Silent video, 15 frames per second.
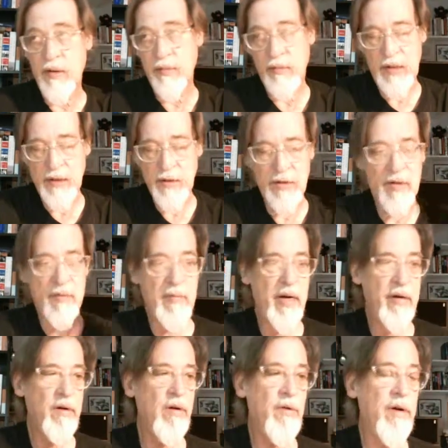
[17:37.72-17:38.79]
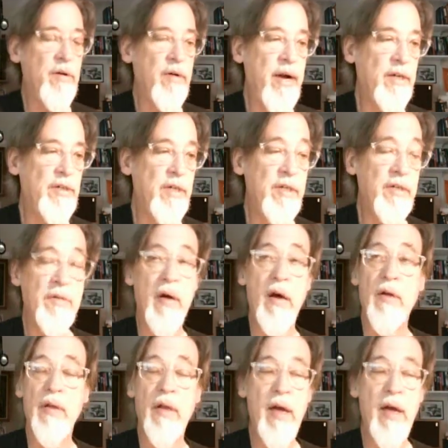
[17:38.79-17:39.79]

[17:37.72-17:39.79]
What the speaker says: a chart, which may be handy.